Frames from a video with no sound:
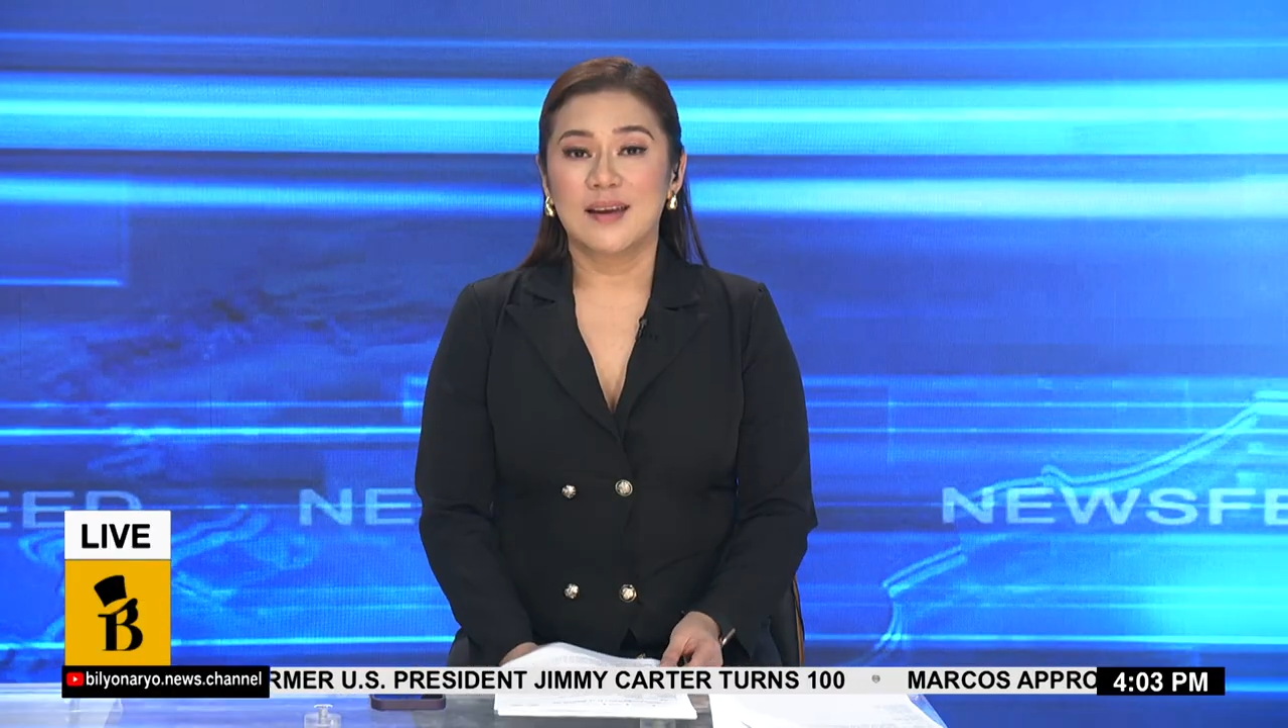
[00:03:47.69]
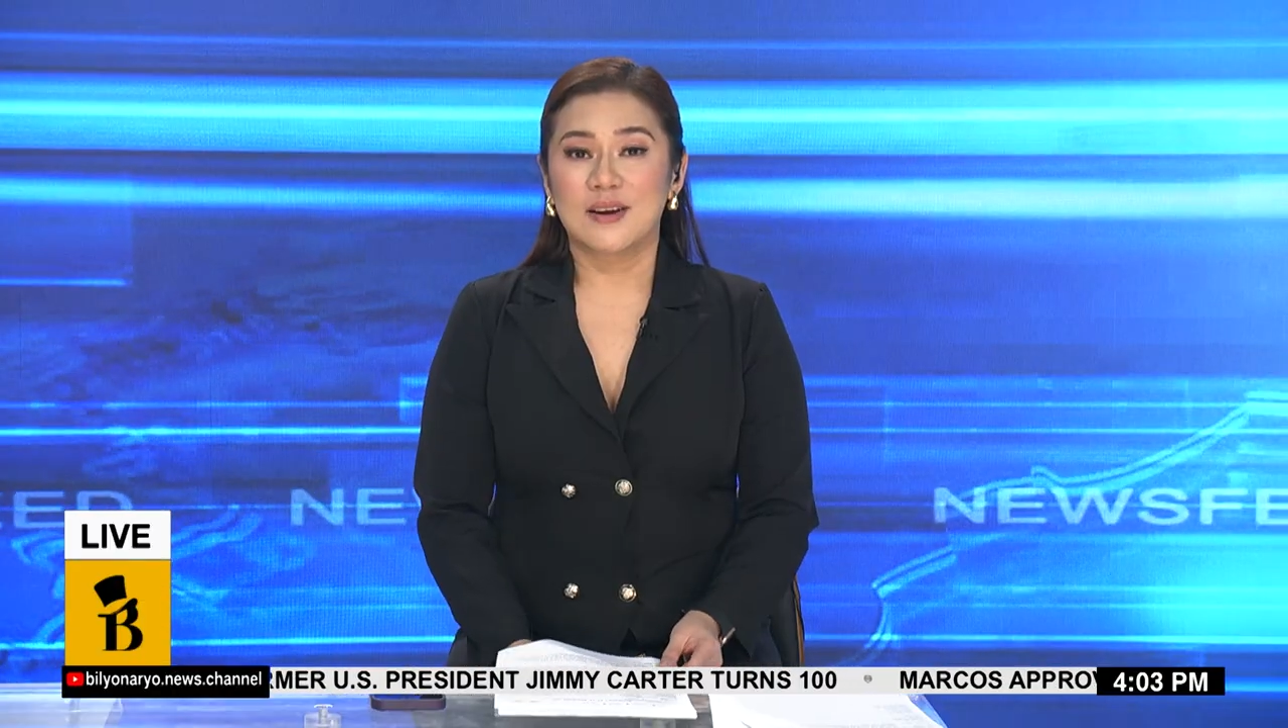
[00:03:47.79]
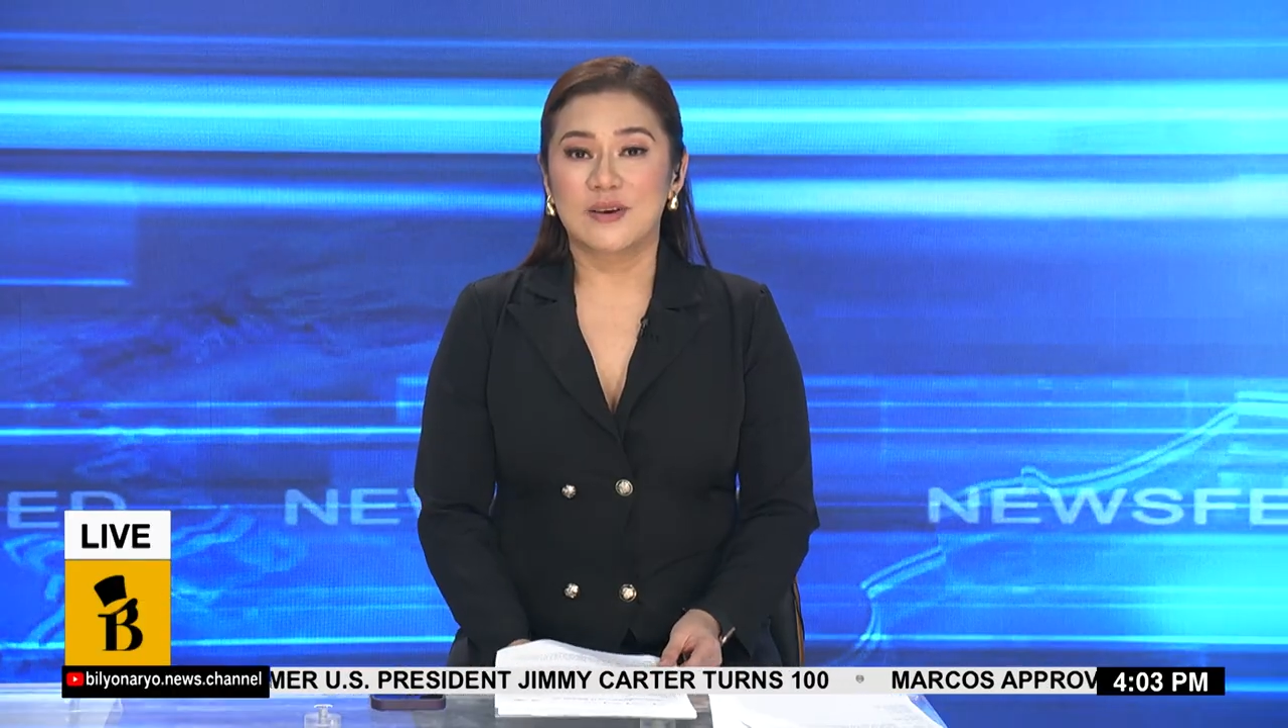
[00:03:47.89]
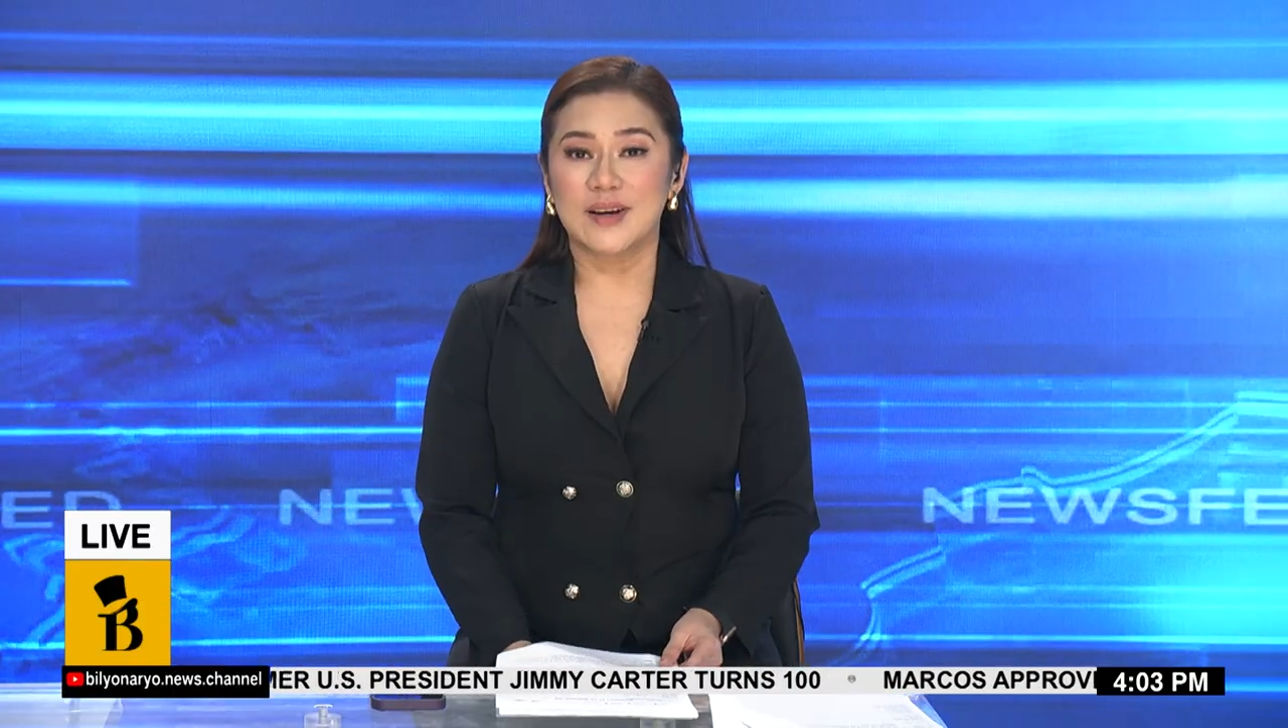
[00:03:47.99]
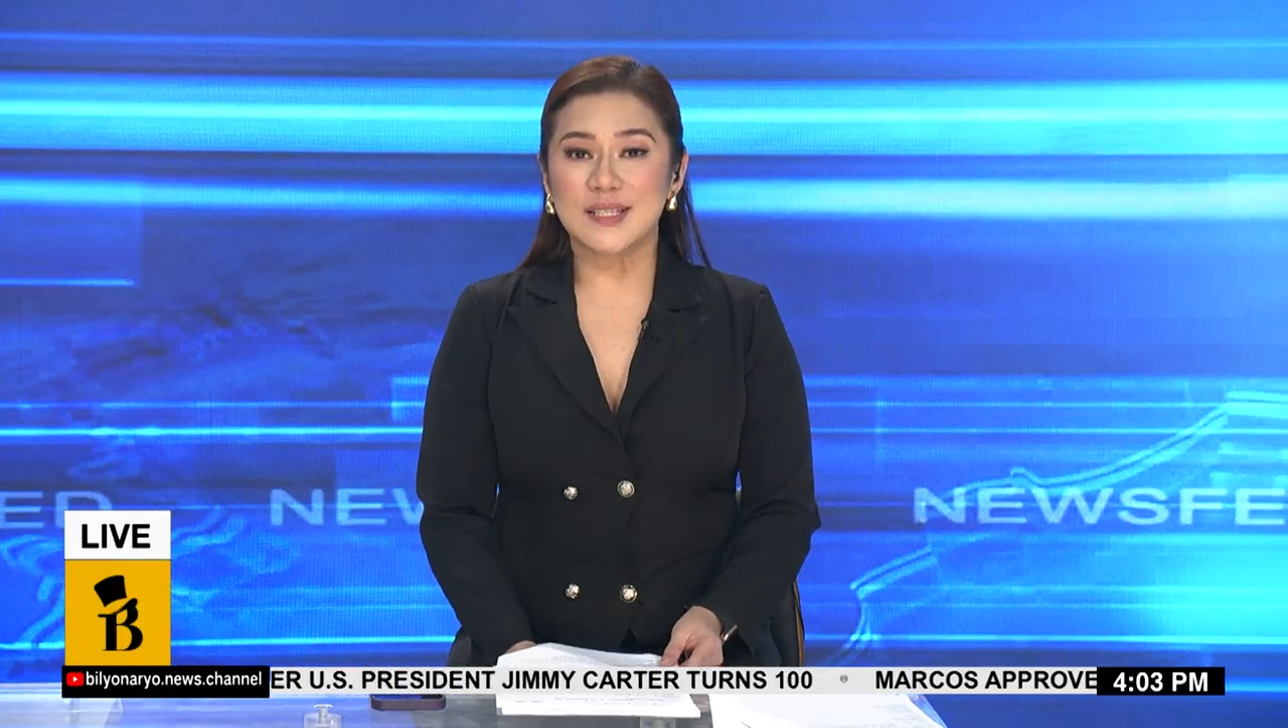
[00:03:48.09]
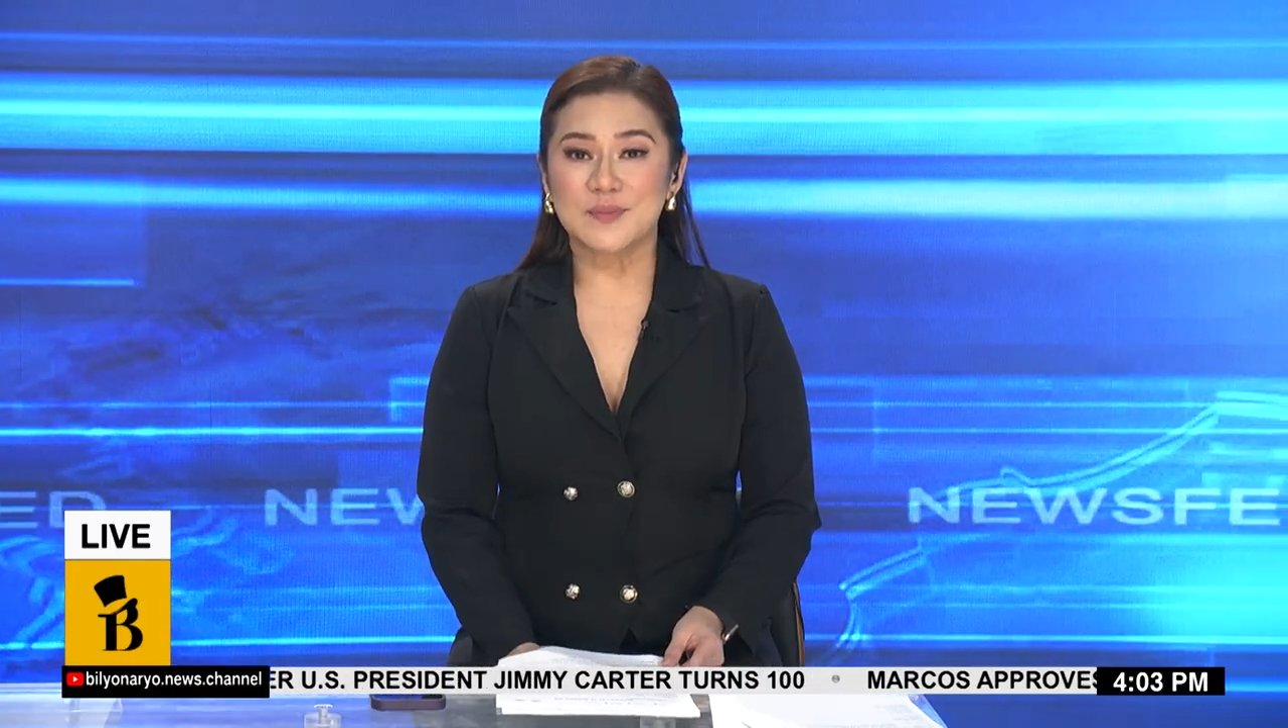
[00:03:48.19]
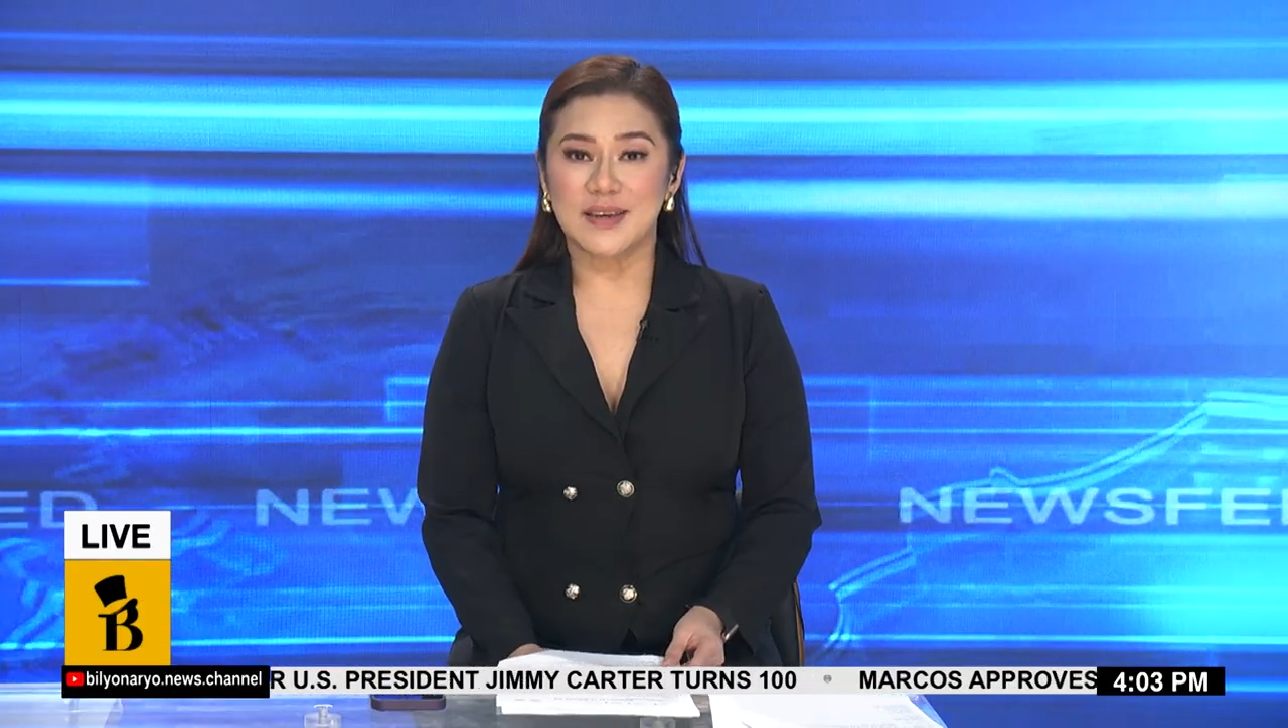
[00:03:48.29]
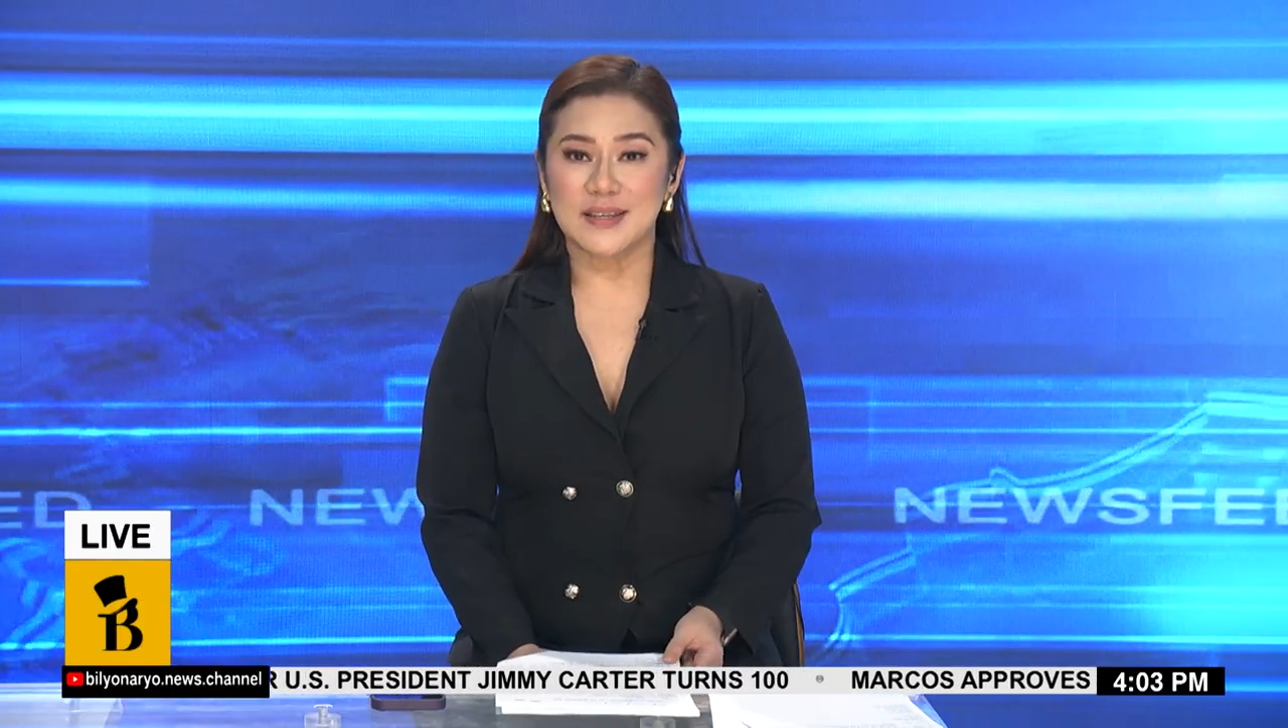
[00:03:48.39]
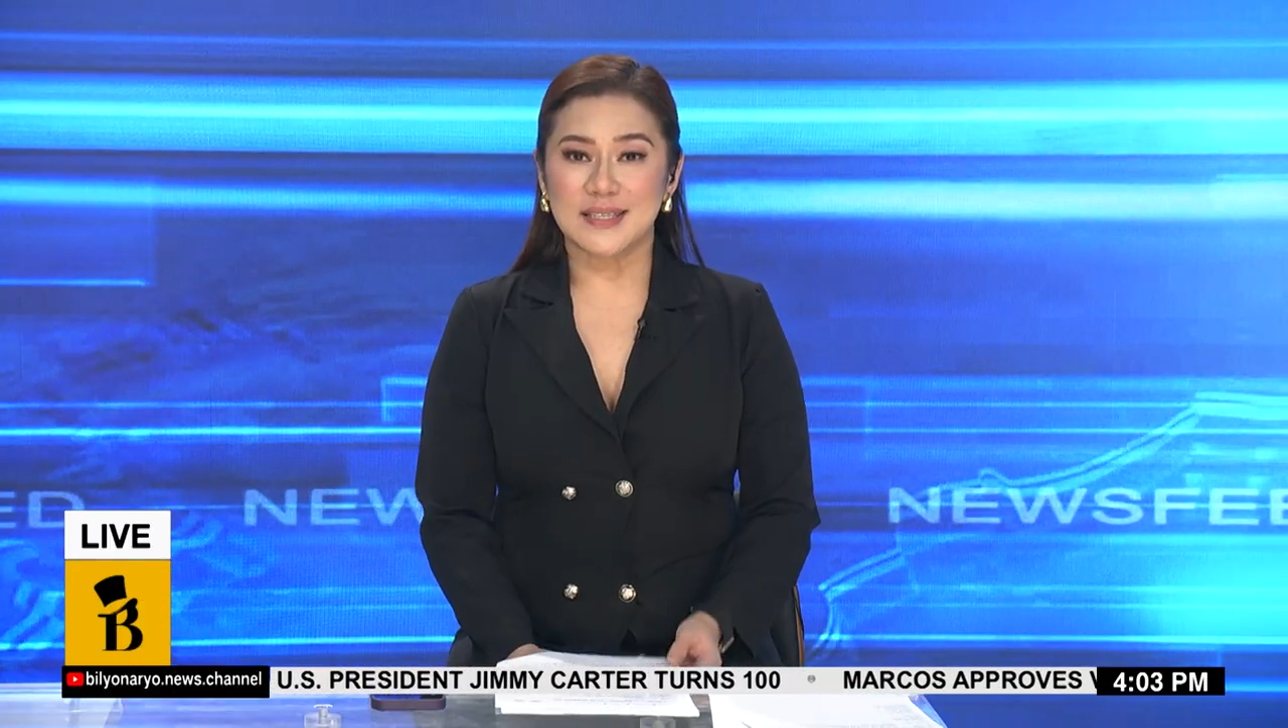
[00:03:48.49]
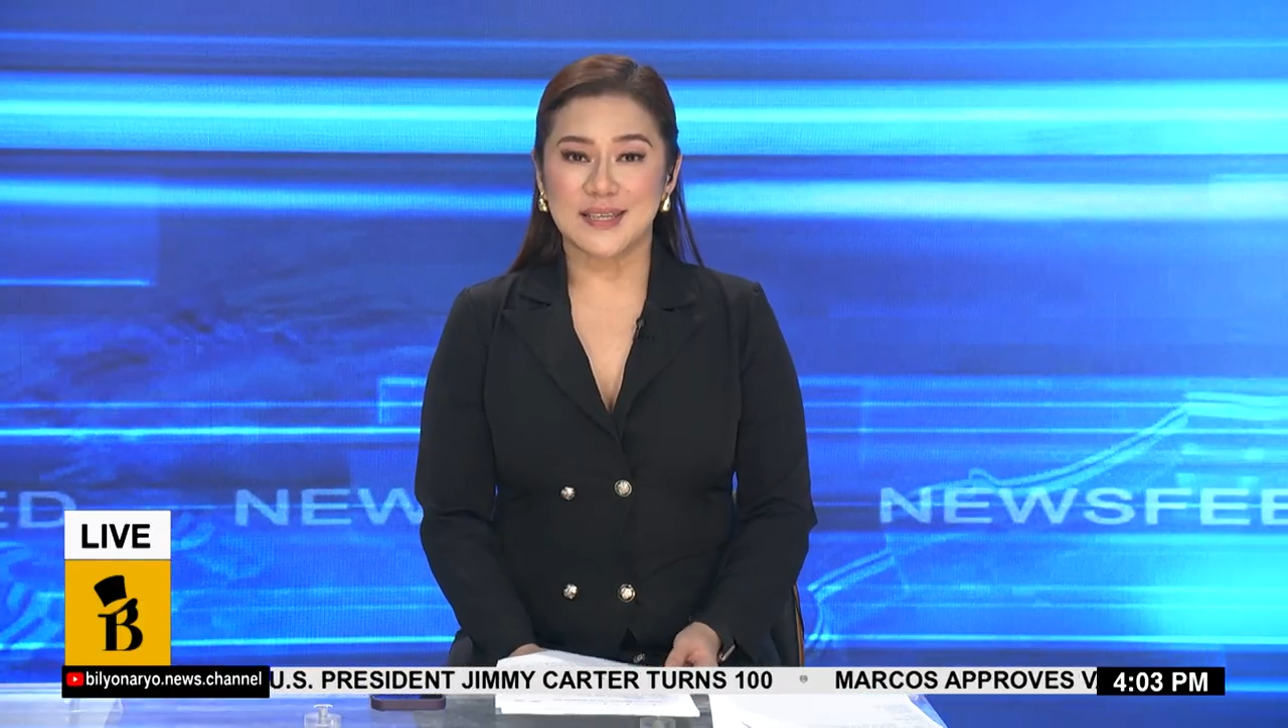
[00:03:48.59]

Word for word: Christmas